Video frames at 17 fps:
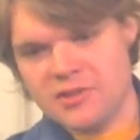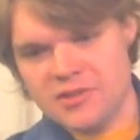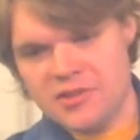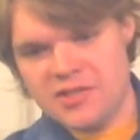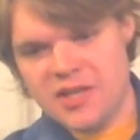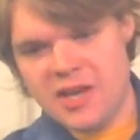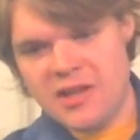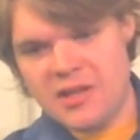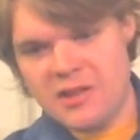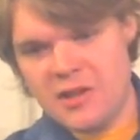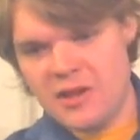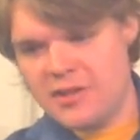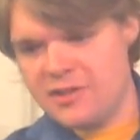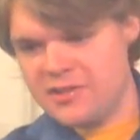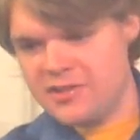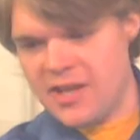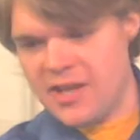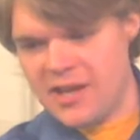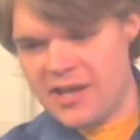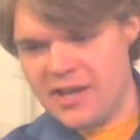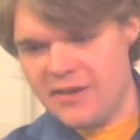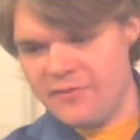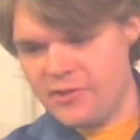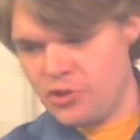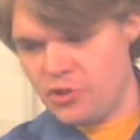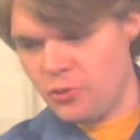So let's take a look. Let's take an
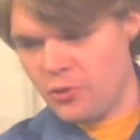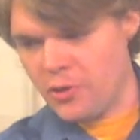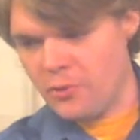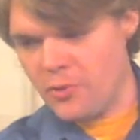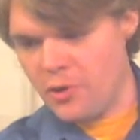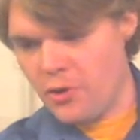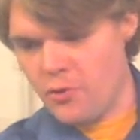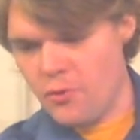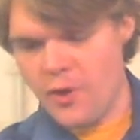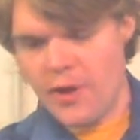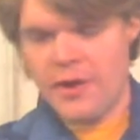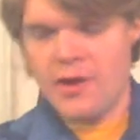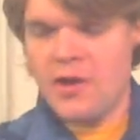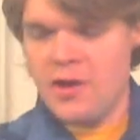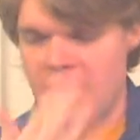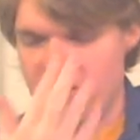inventory real quick.